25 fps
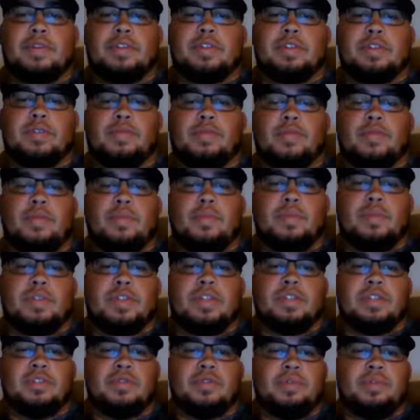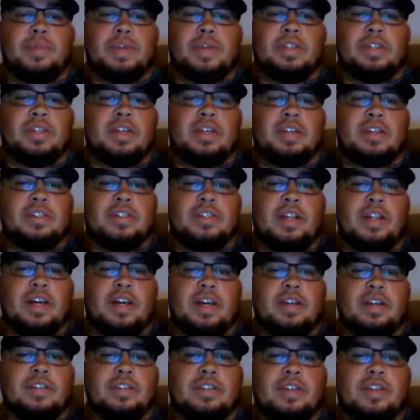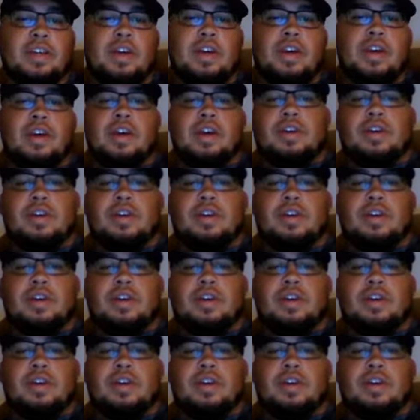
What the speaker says: to reach their full potential in my science class,